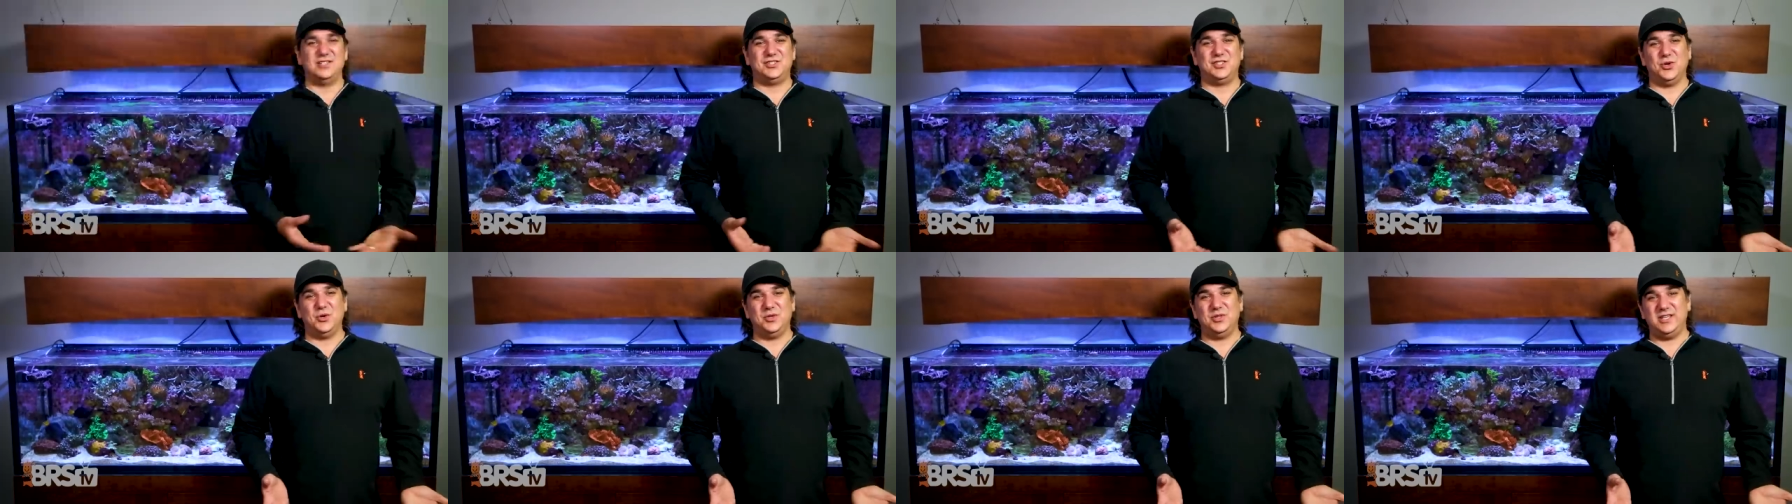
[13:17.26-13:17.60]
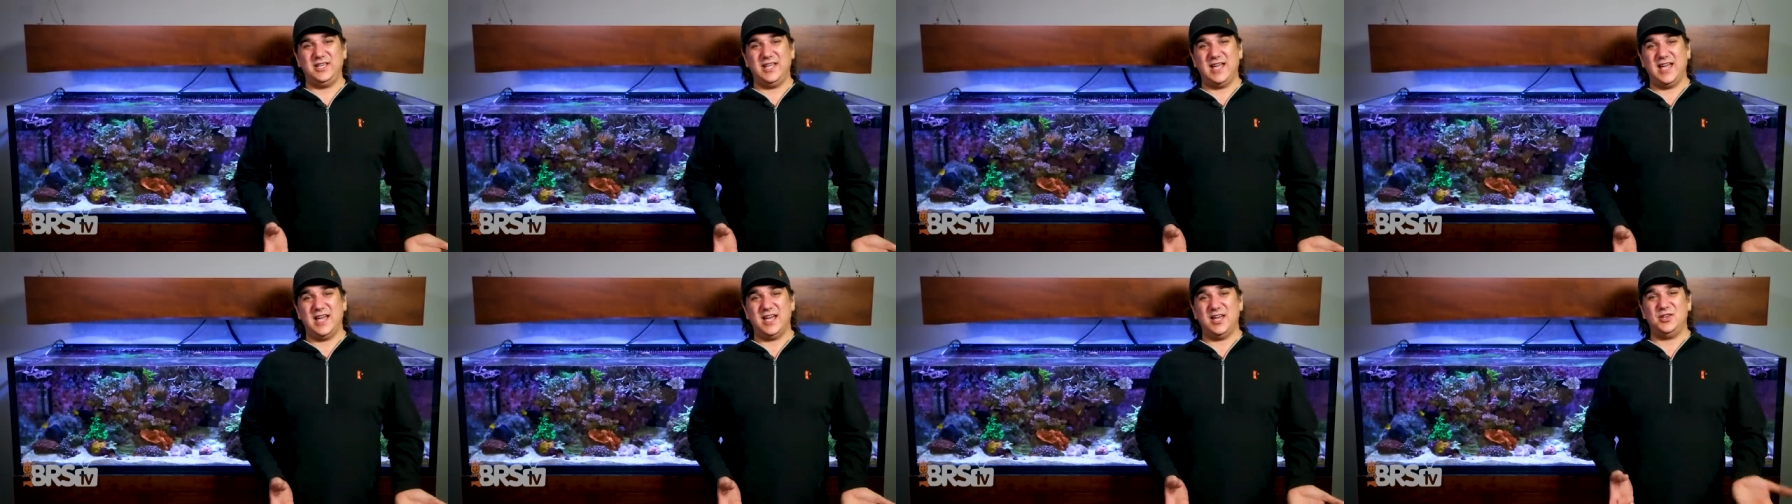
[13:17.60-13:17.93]
So in
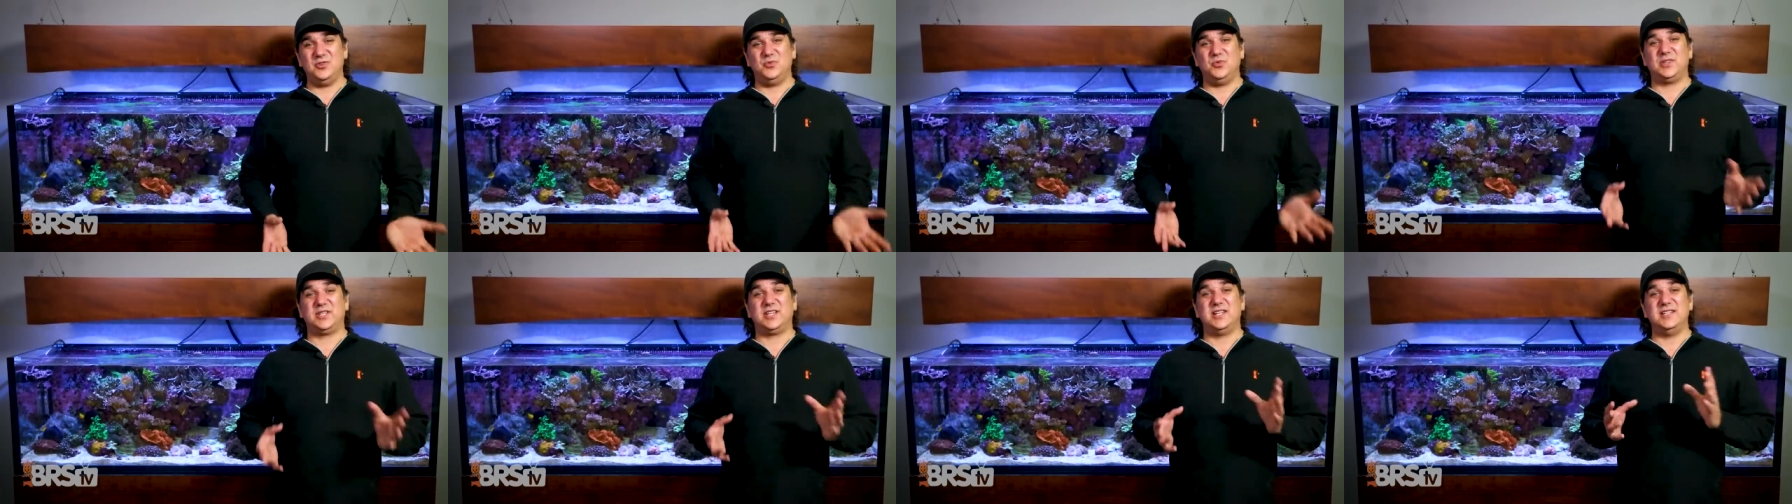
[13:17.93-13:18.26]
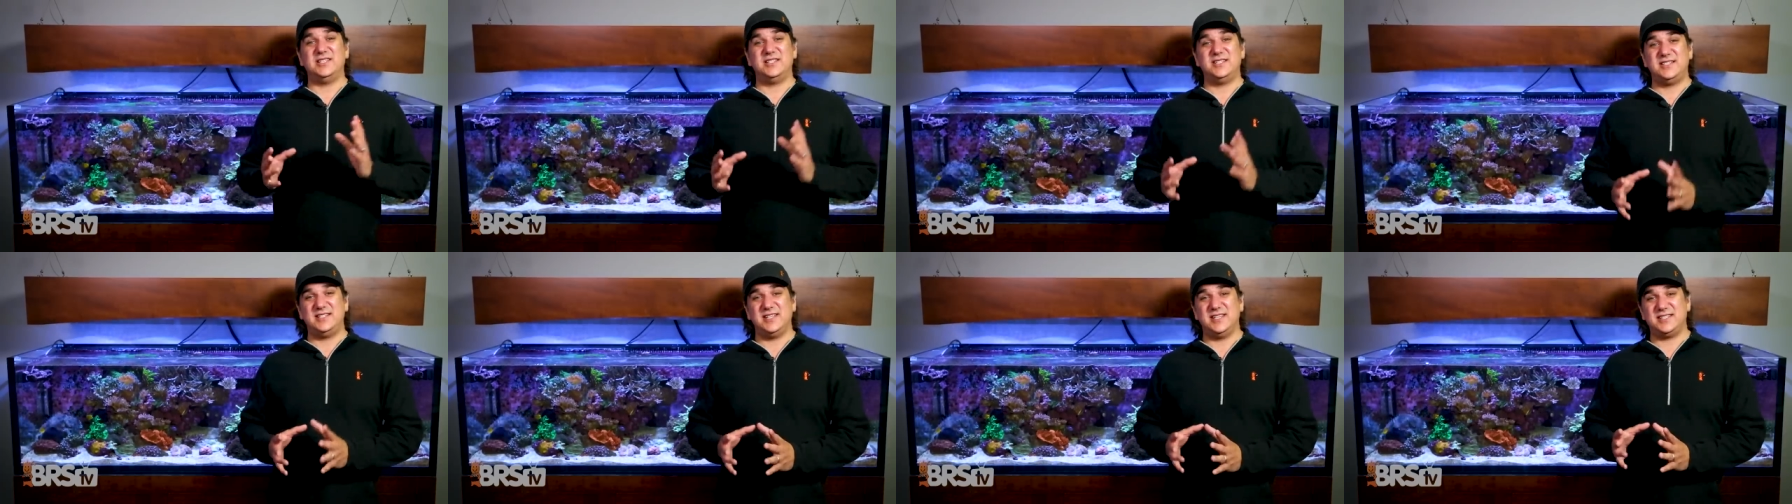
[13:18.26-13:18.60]
the end, with
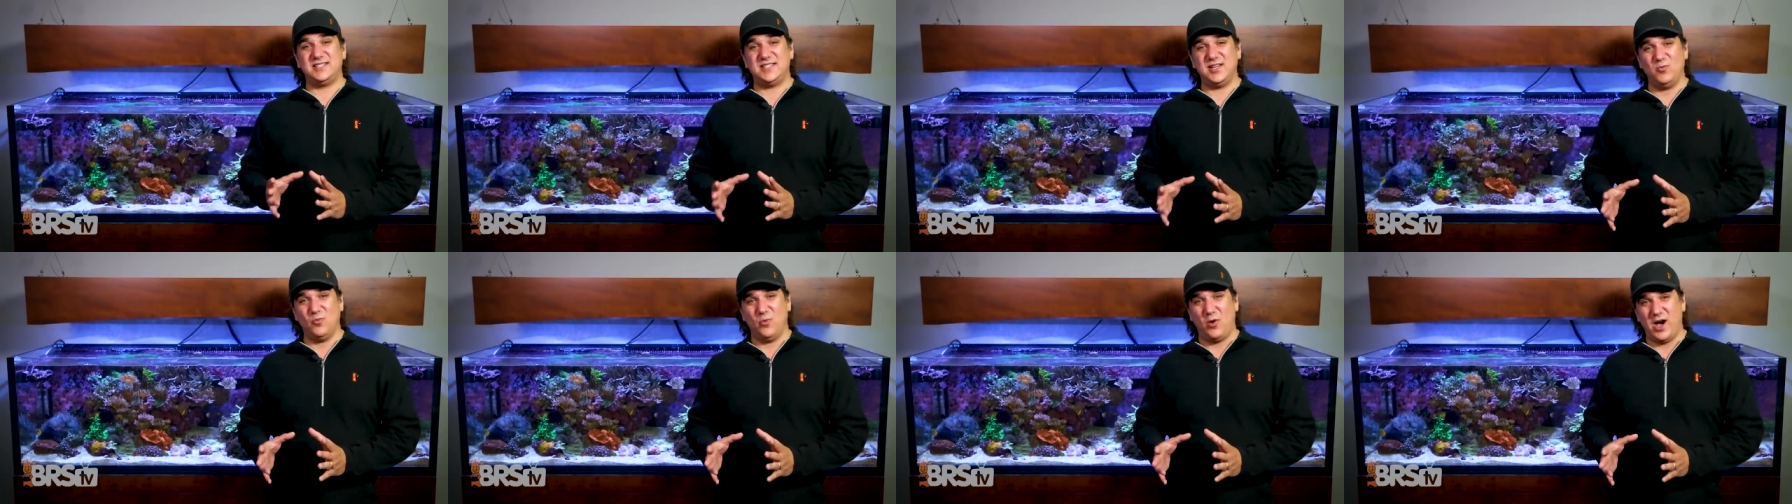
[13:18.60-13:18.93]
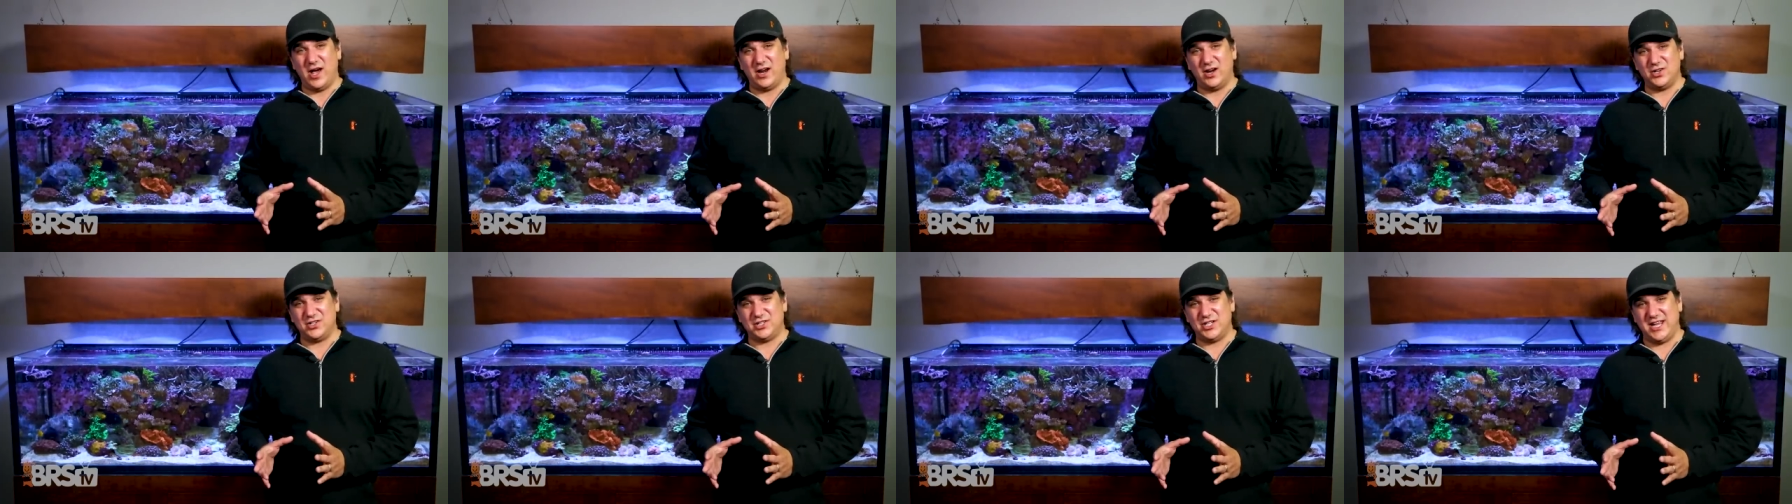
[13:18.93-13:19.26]
consistent
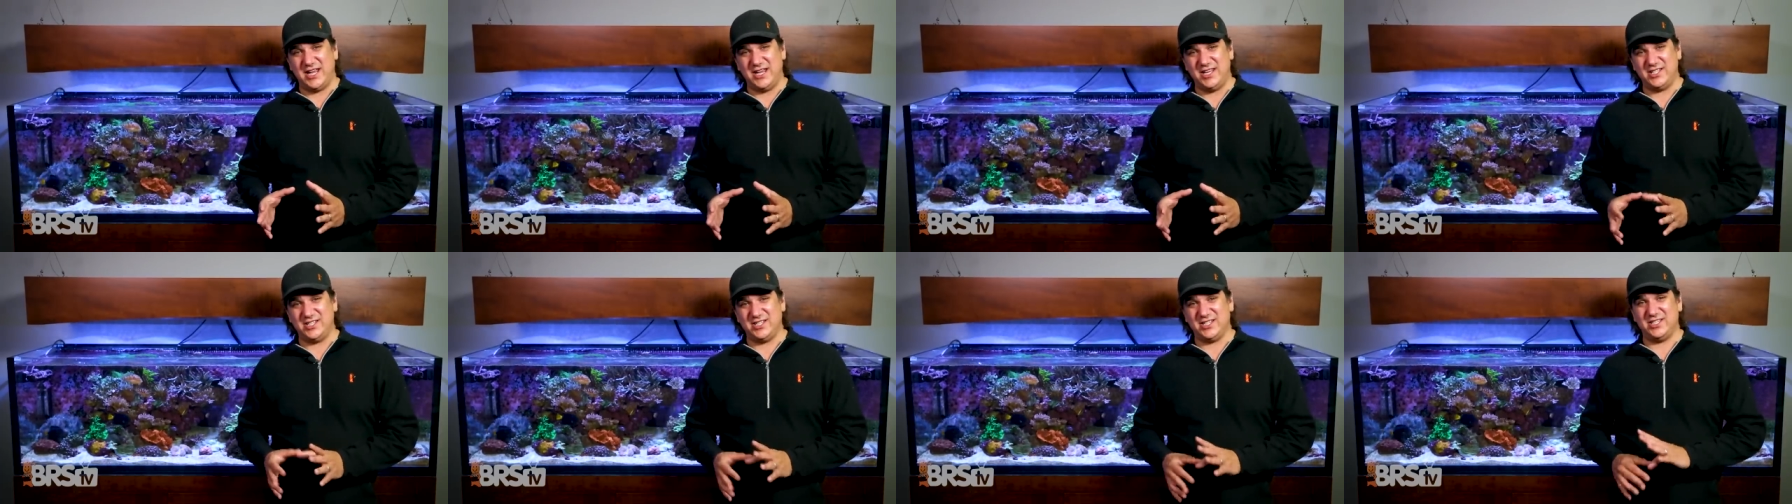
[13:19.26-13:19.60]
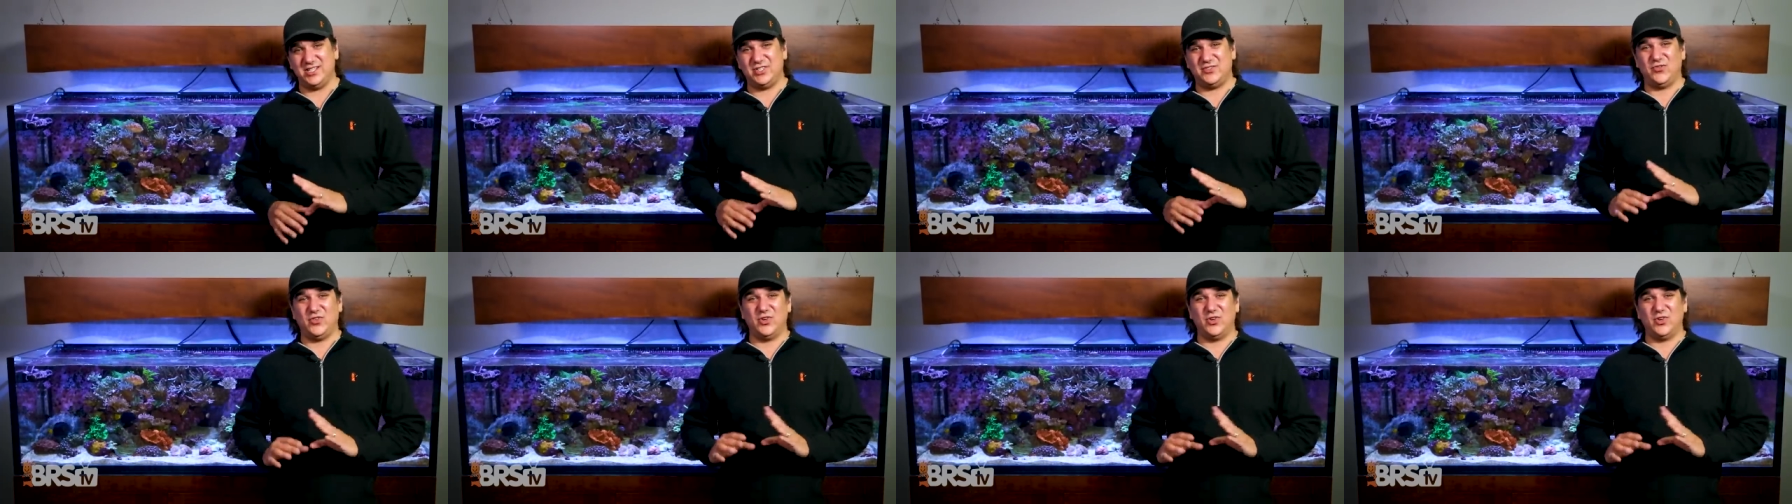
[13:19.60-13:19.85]
water changes